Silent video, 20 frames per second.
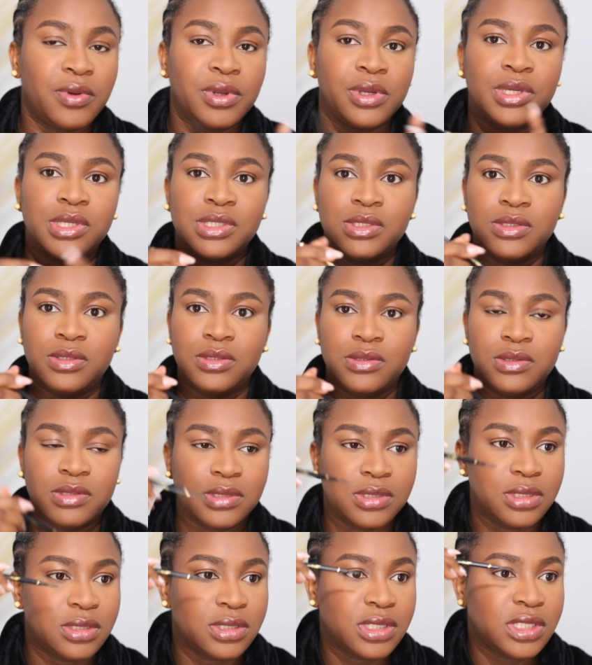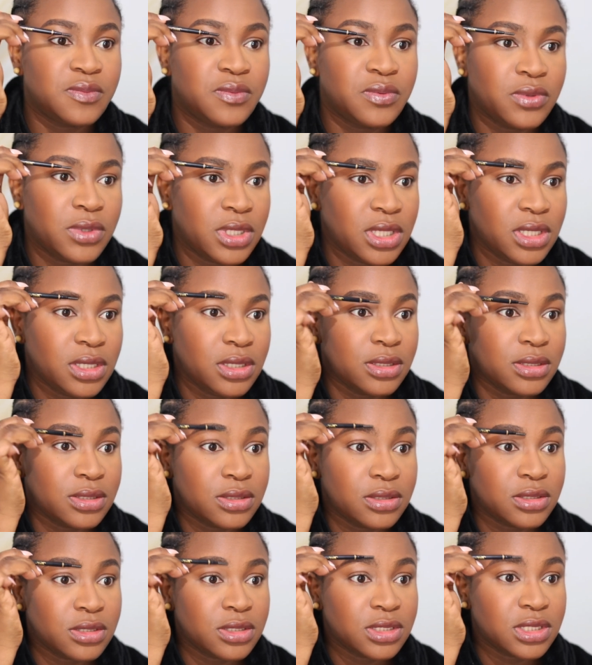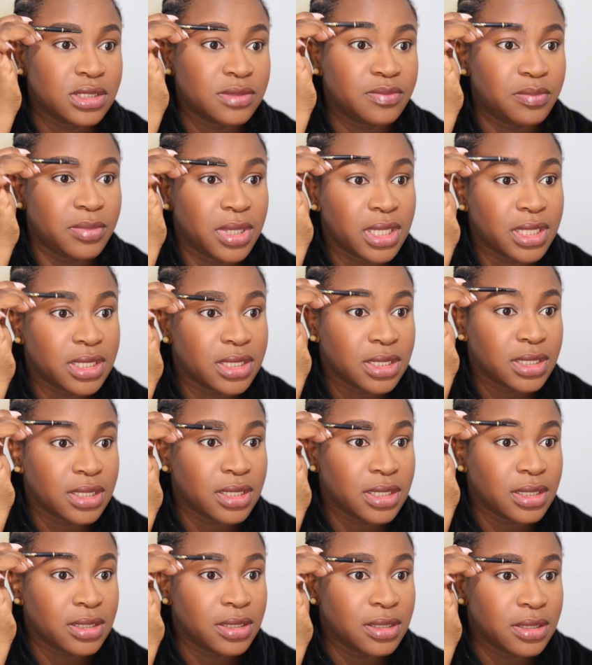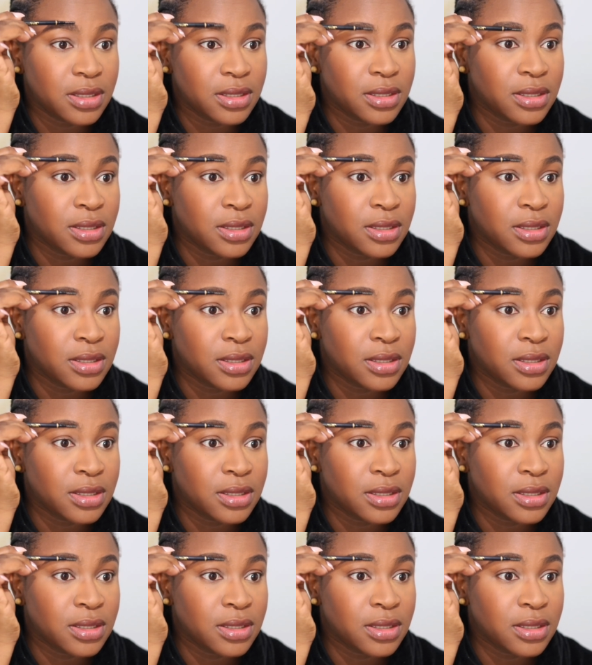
we're going to use the spoolie to just blend it in.